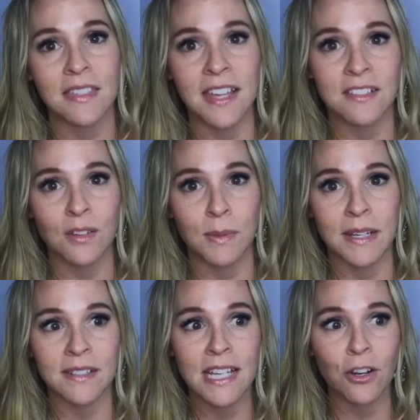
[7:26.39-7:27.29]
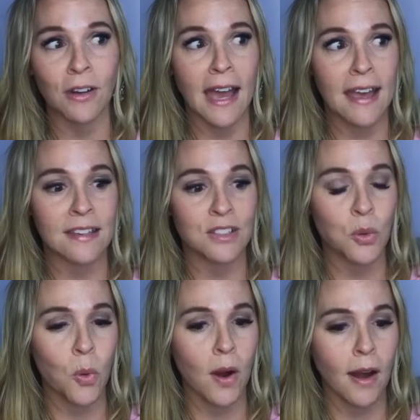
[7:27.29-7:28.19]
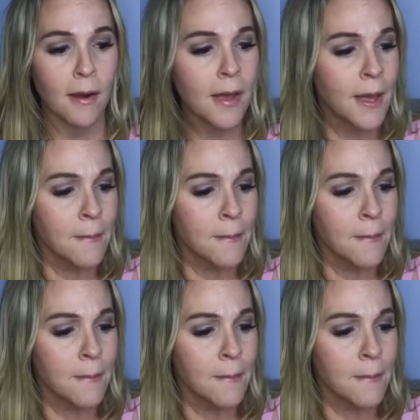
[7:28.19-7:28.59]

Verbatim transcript: things are being synchronized or